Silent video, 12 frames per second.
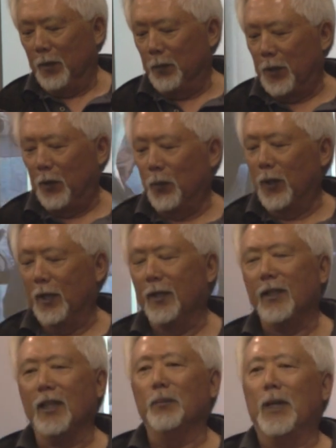But one
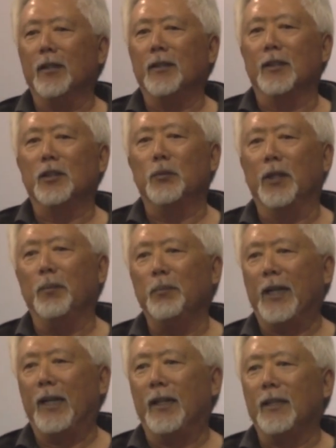thing about this swim
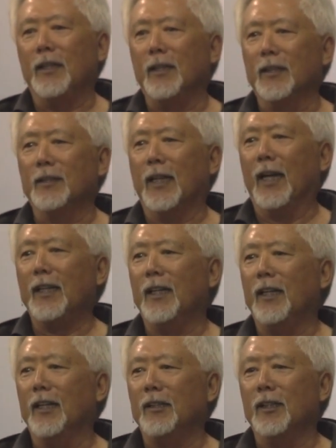bait is I
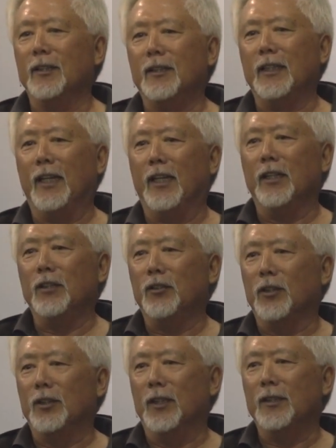could get this thing
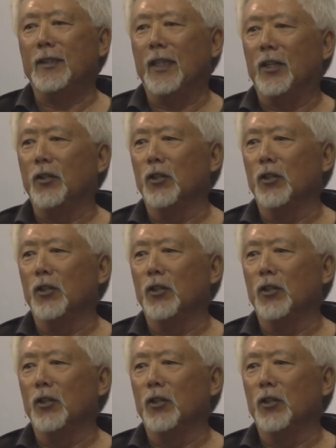to just sit